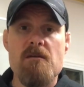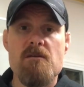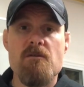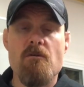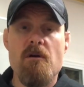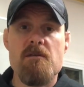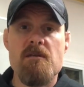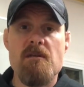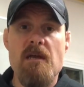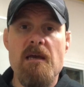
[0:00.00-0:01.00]

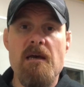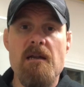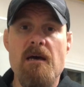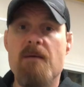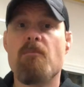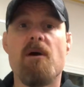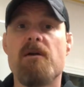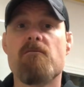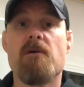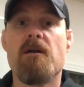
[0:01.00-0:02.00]
Yorkton, and I bought
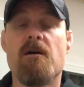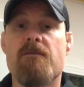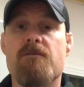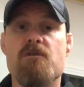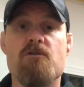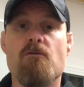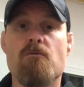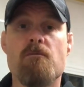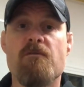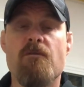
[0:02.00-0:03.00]
it right off the
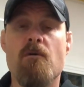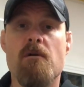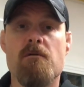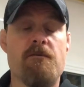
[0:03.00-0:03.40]
showroom floor.